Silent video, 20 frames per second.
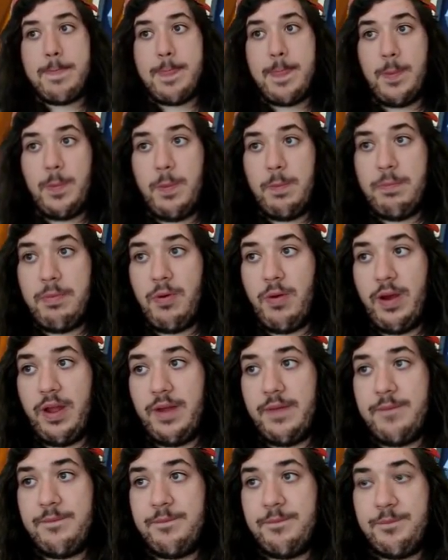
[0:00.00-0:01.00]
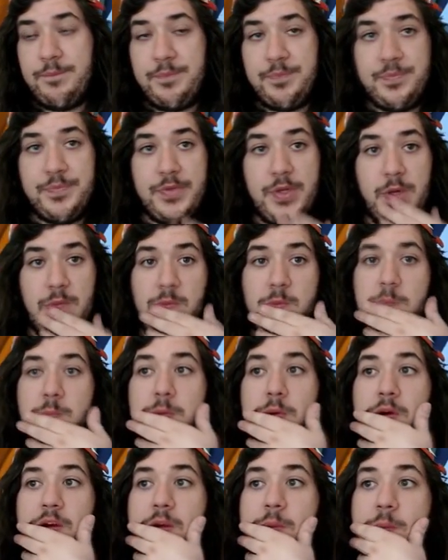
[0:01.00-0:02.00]
Oh boy, oh
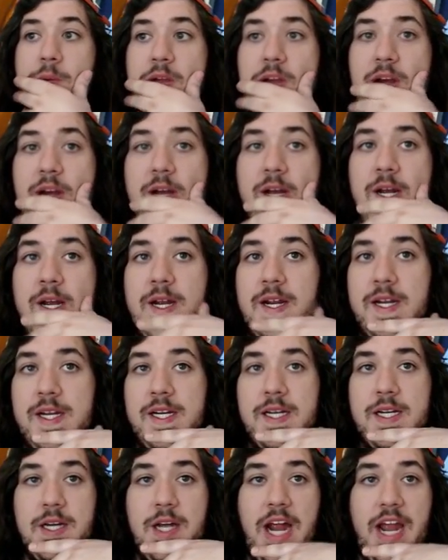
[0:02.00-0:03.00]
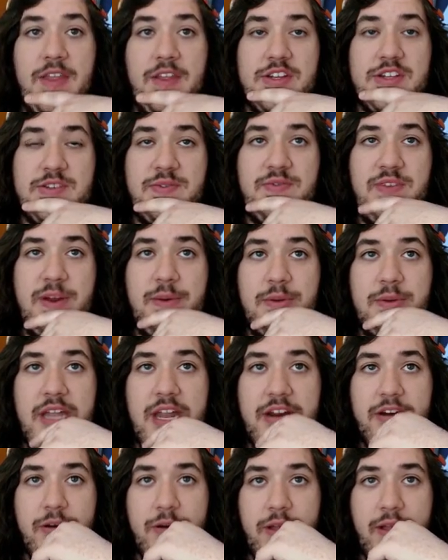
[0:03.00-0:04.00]
boy, we are. All right, there's a Feral Letter.